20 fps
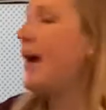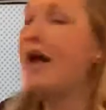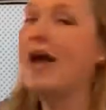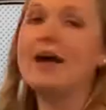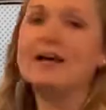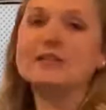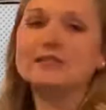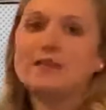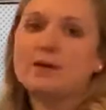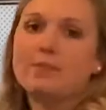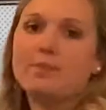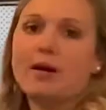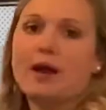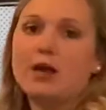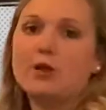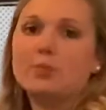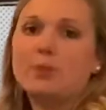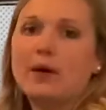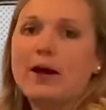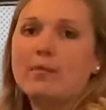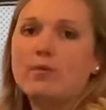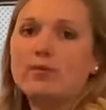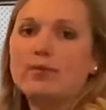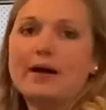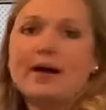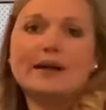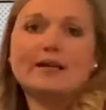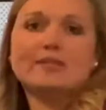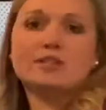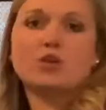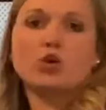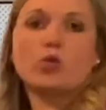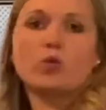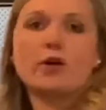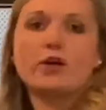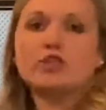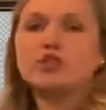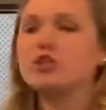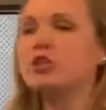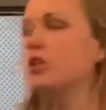ask a math problem, I ask a
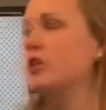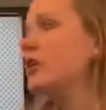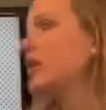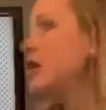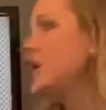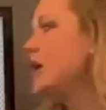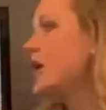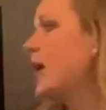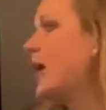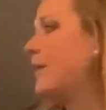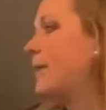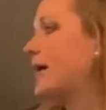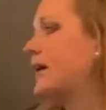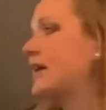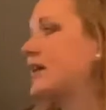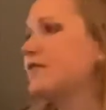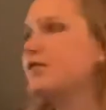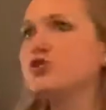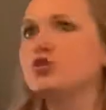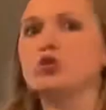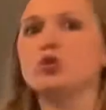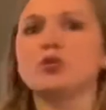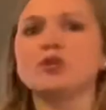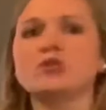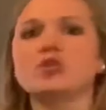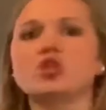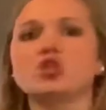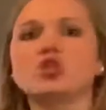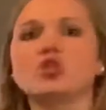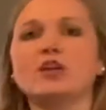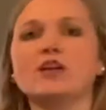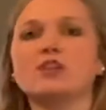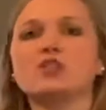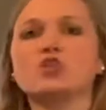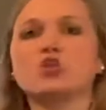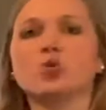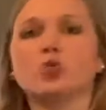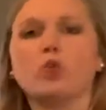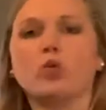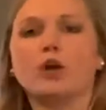question. I might give students a chance
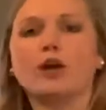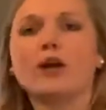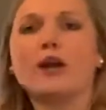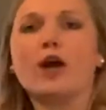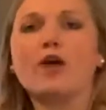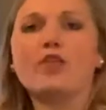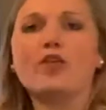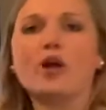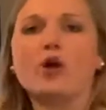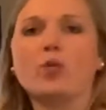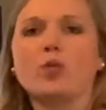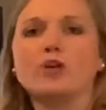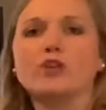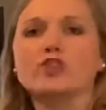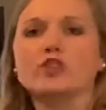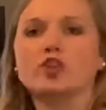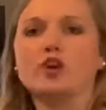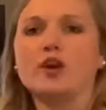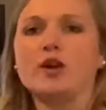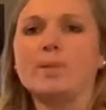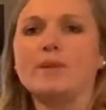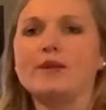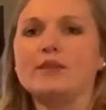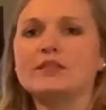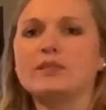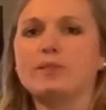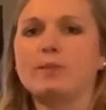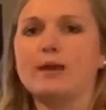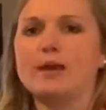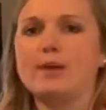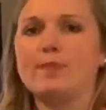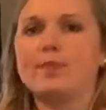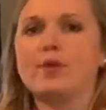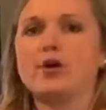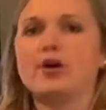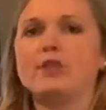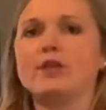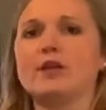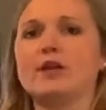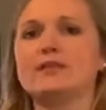to work out that question on a piece of paper,
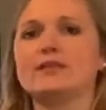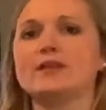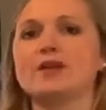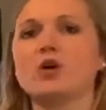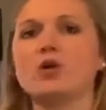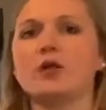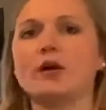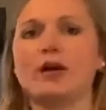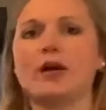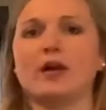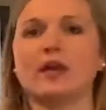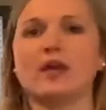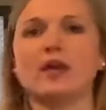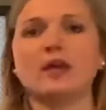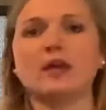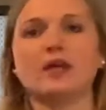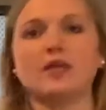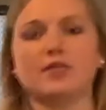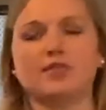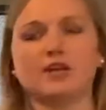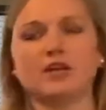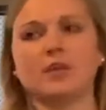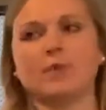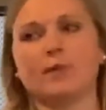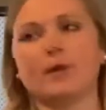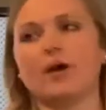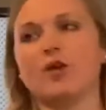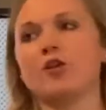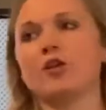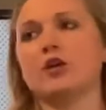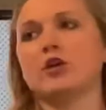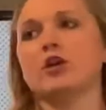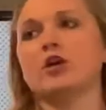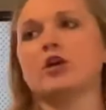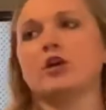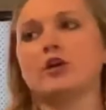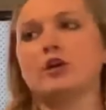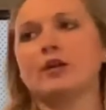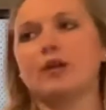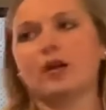and then I say, okay, think about it,
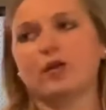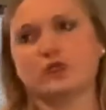now